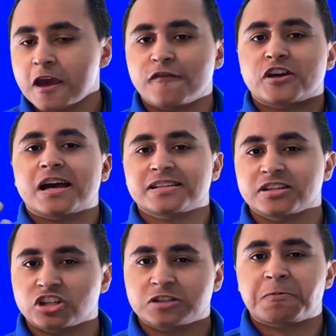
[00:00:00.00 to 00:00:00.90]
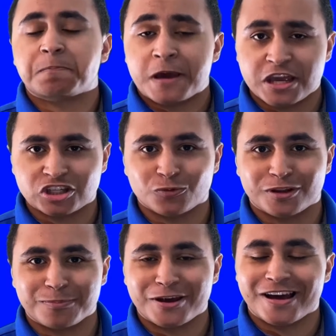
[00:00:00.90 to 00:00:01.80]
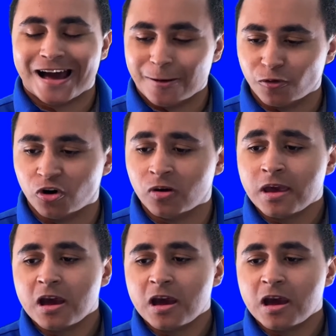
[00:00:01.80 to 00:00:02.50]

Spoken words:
if you guys can just be patient with me, I will